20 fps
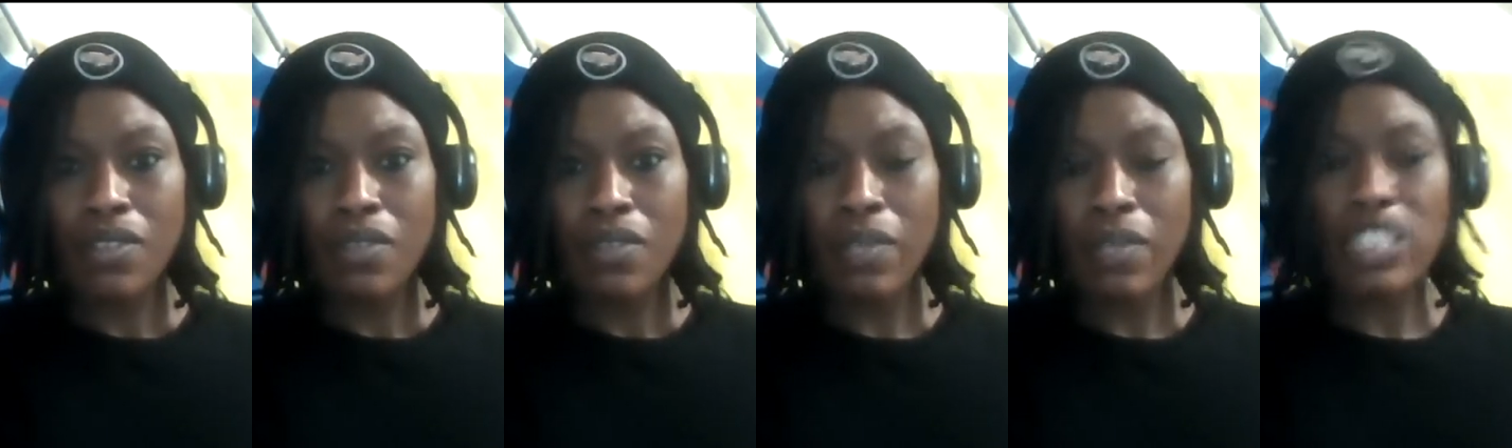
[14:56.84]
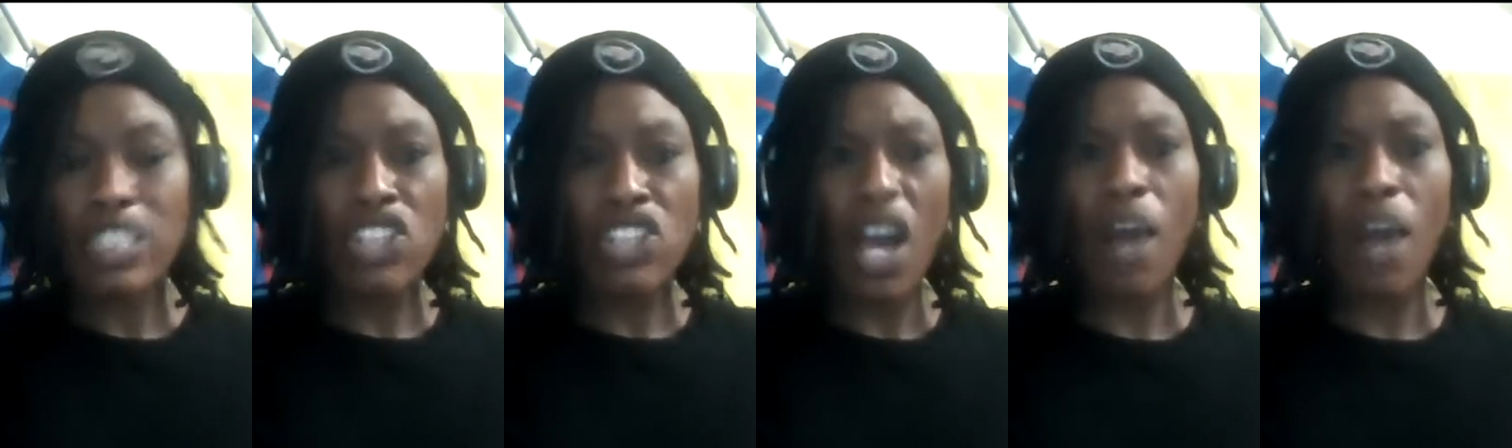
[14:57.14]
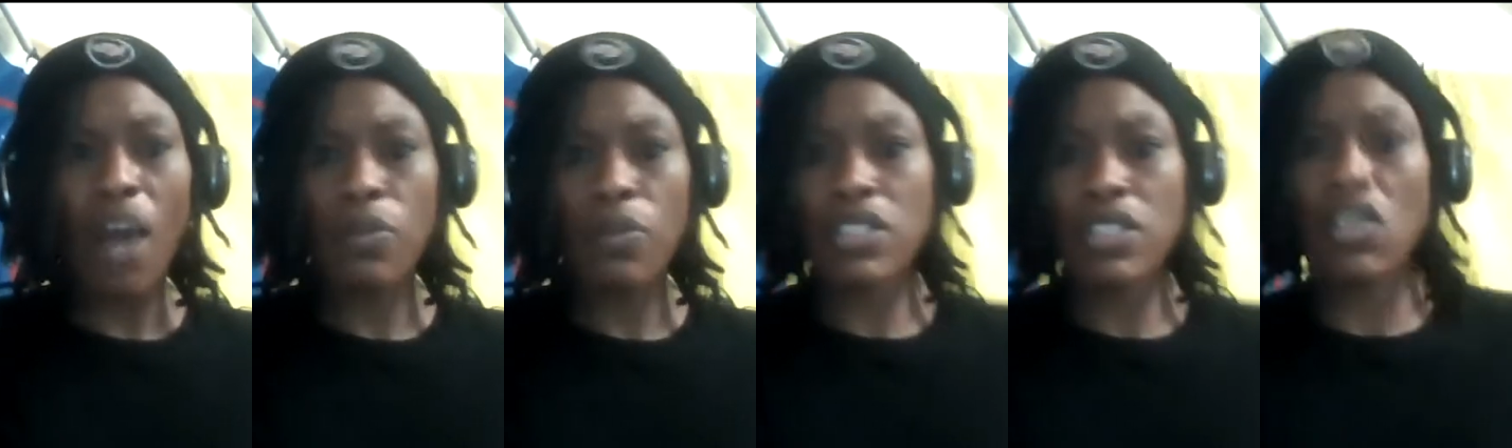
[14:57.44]
My
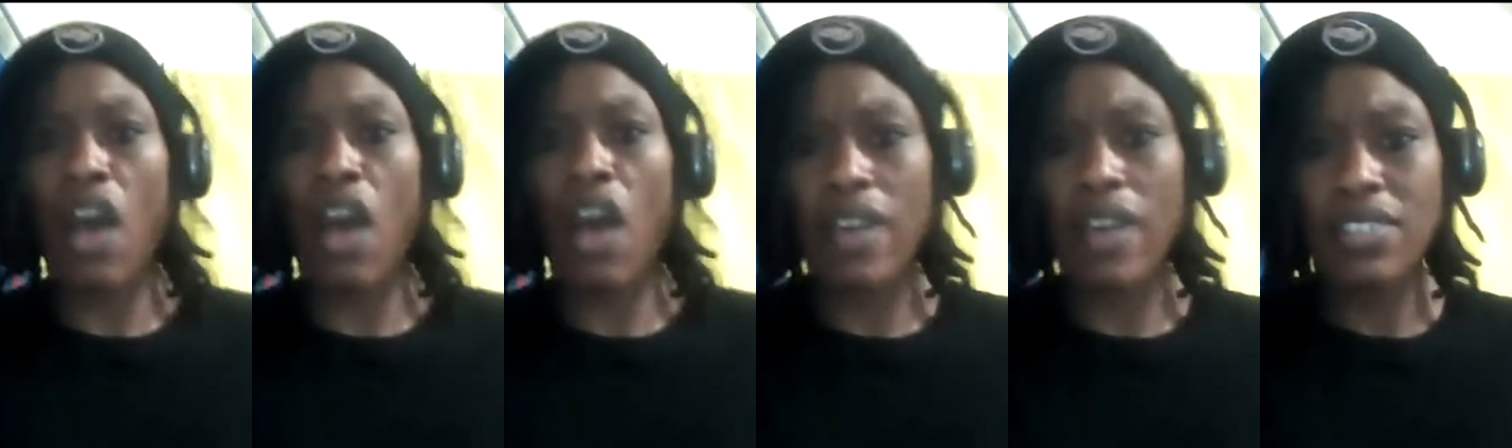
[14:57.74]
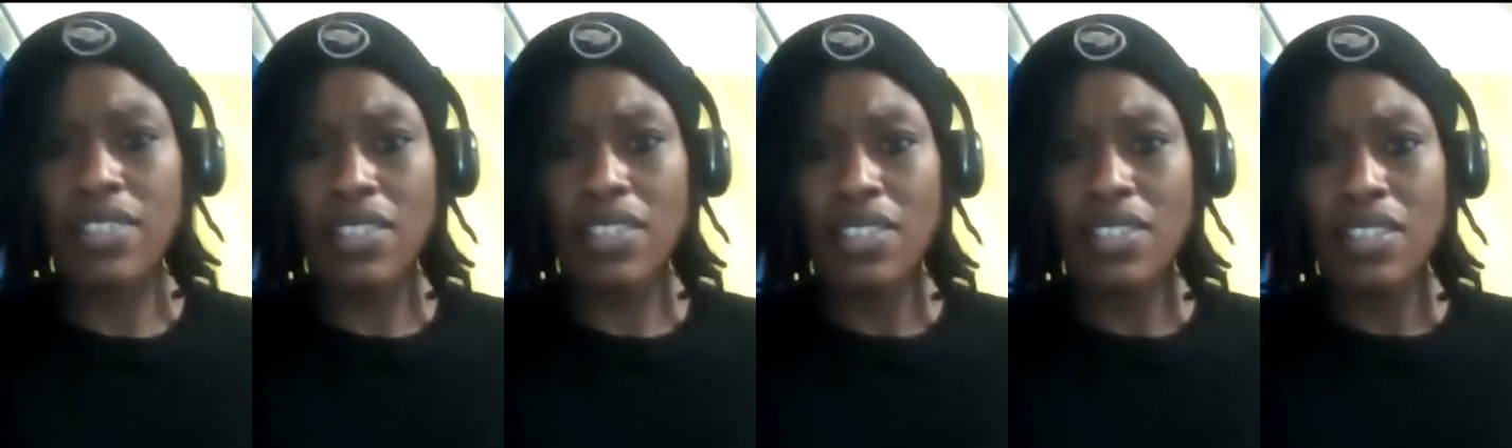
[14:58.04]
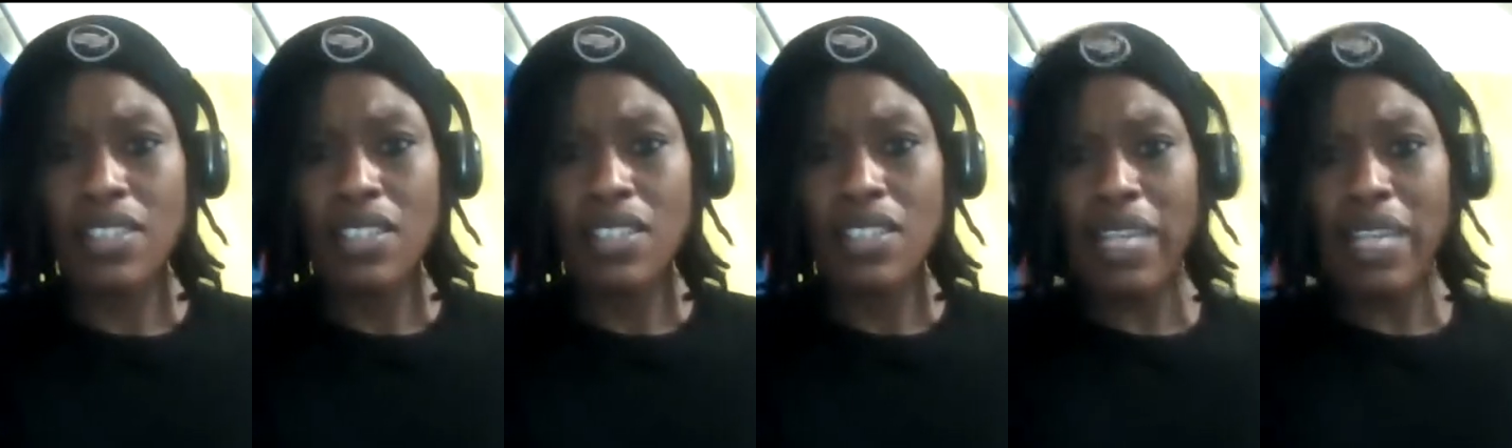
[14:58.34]
job was lost.
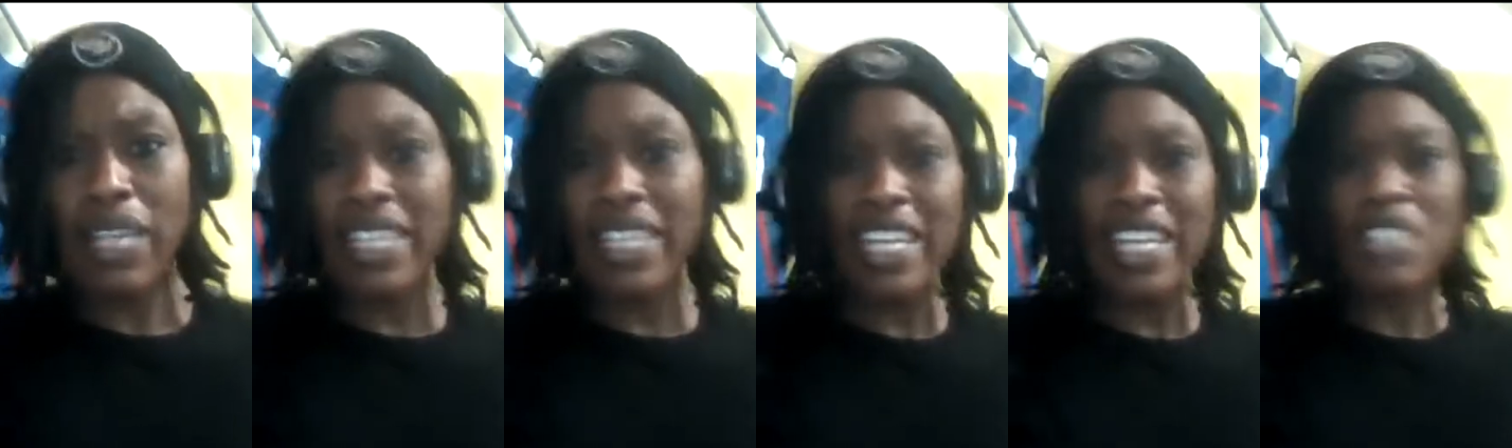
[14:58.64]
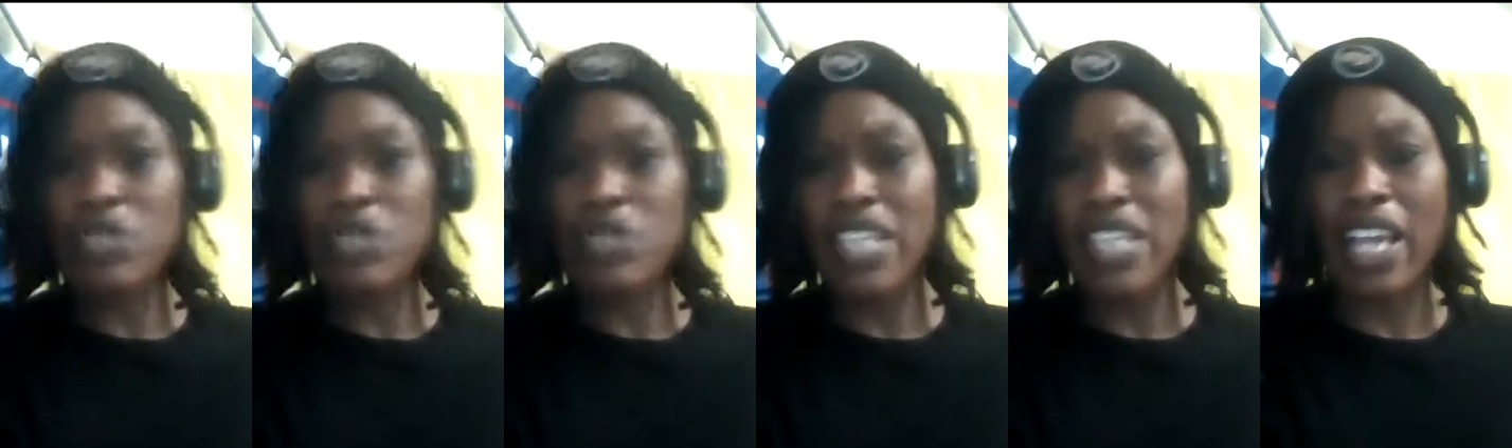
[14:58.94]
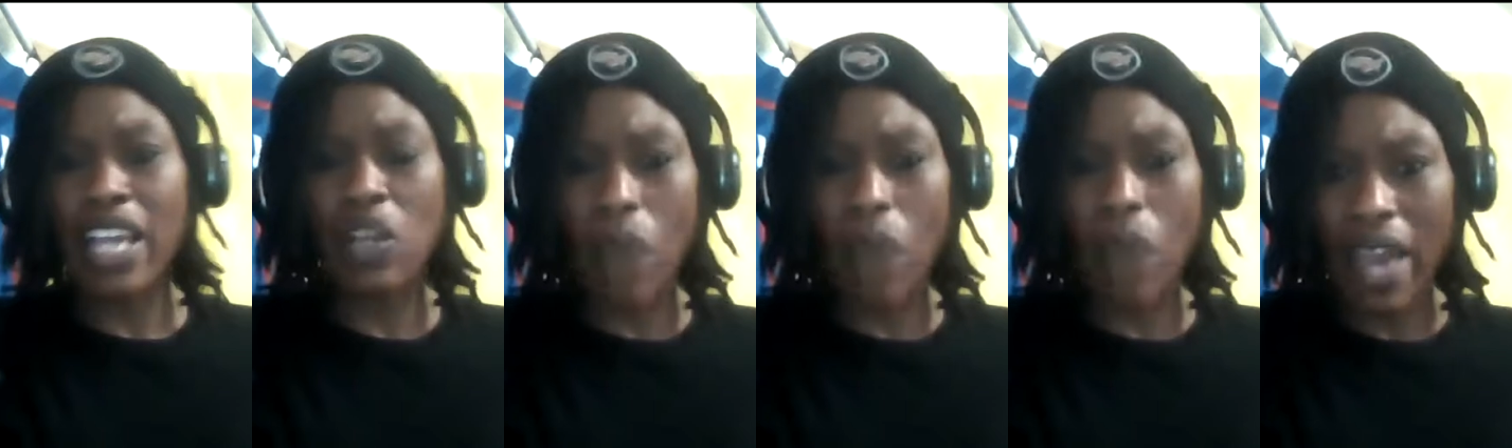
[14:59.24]
My kids were
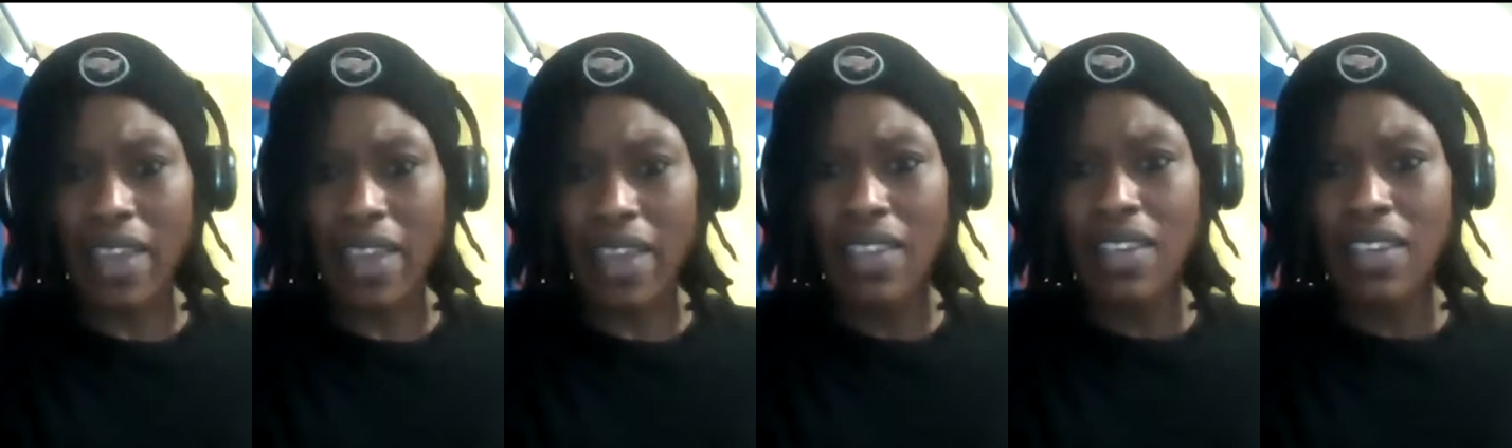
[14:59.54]
taken away.